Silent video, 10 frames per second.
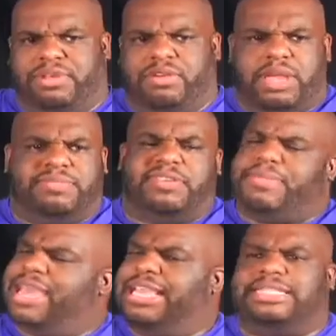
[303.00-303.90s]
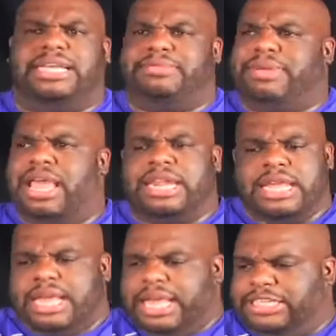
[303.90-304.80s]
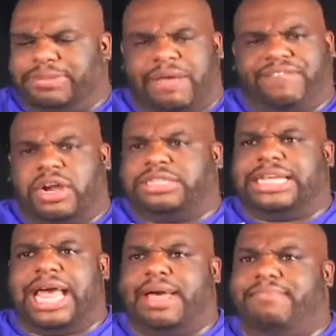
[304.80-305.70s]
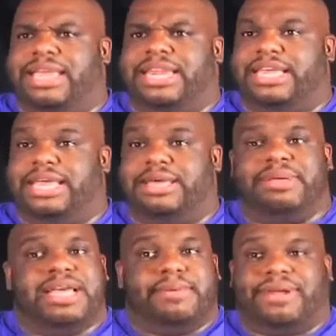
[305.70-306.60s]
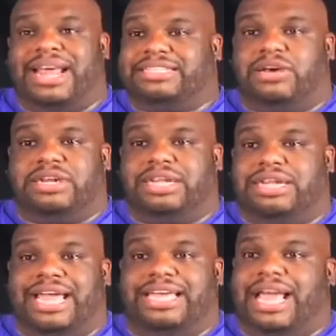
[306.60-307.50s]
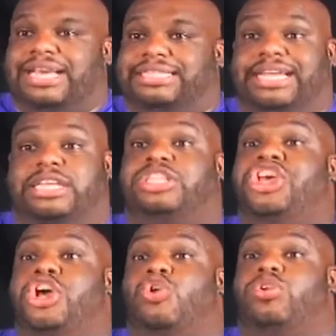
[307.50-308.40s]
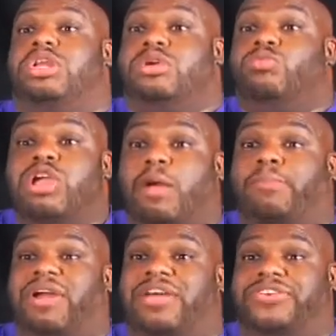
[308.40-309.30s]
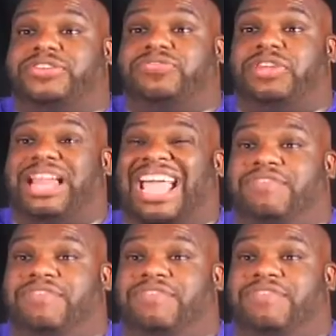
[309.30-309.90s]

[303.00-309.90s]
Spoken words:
Kareem's amazing, man. This is my first time meeting him, but I told him tonight, I was like, dude, we are brothers for life.